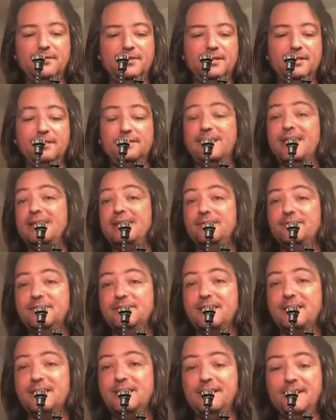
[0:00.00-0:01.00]
active as
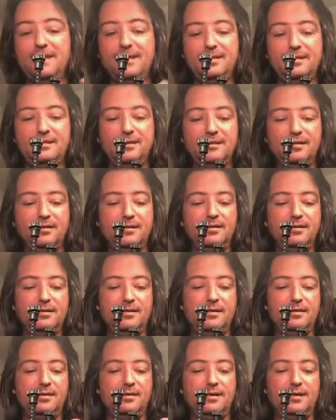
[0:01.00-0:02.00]
I can get.
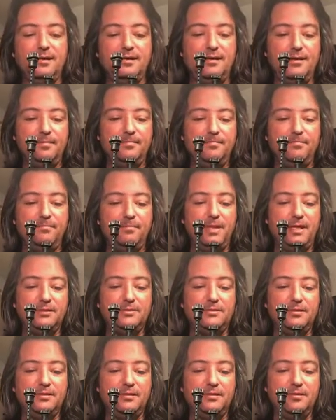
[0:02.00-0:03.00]

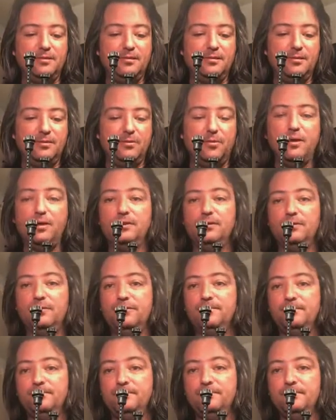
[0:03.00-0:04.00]
Makes the
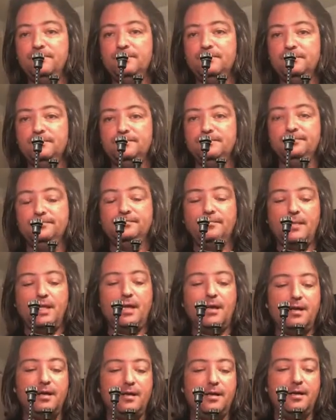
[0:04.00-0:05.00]
oil
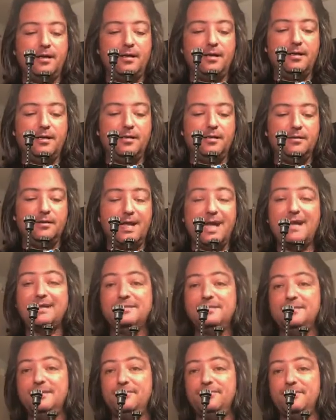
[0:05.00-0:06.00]

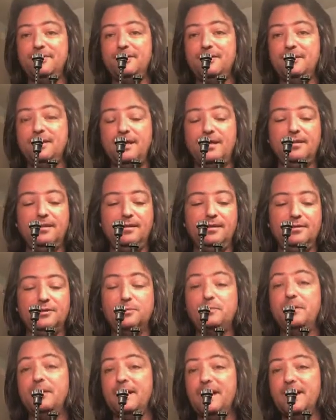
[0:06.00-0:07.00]
act stiffer
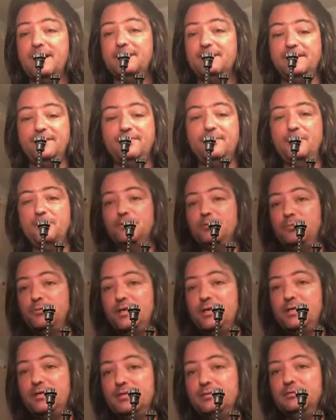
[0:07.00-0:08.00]
and the spring act
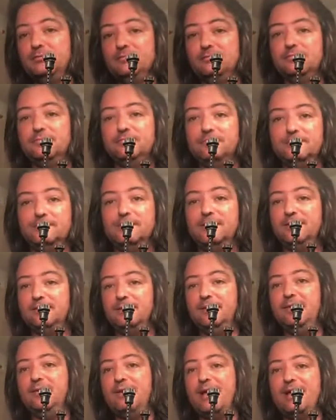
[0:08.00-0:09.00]
stiffer. So I'm trying to,
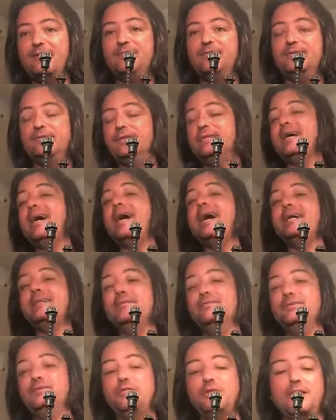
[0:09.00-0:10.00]
have as
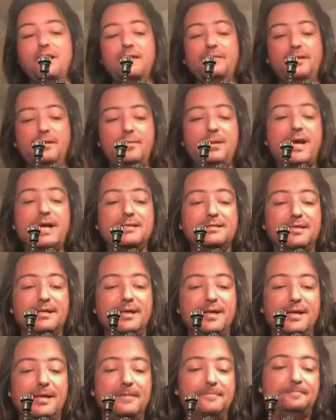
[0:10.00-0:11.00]
active a shock in the
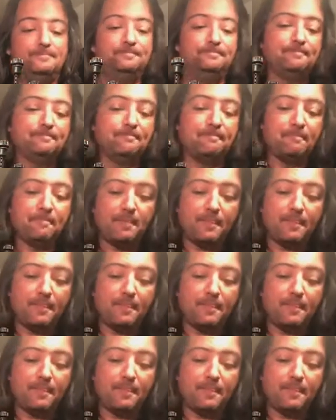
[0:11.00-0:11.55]
back as I can.